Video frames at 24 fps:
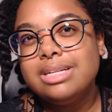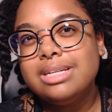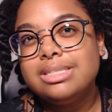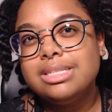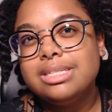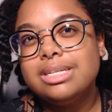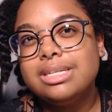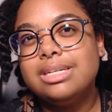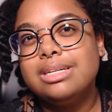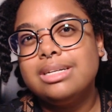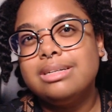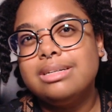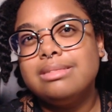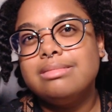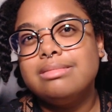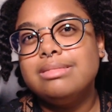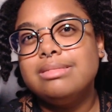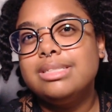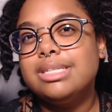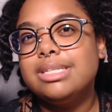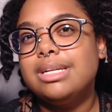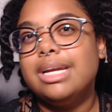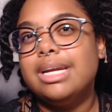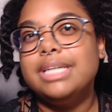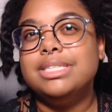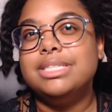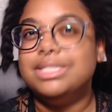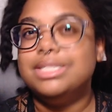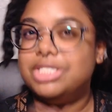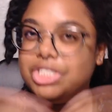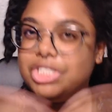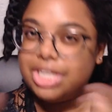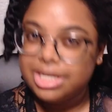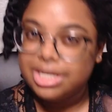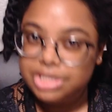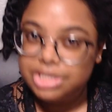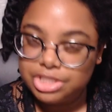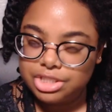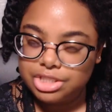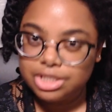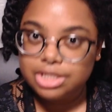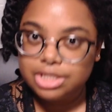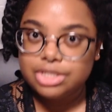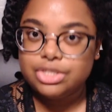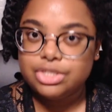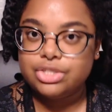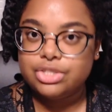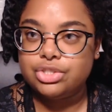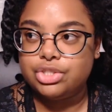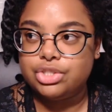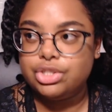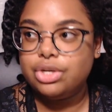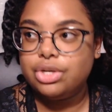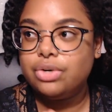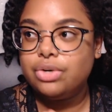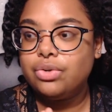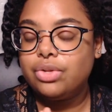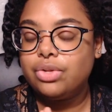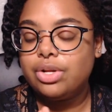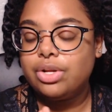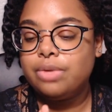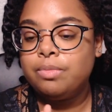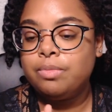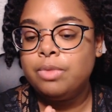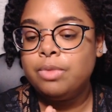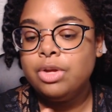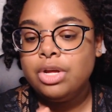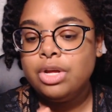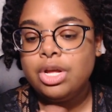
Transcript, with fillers: It's a it's a nice gesture to show them,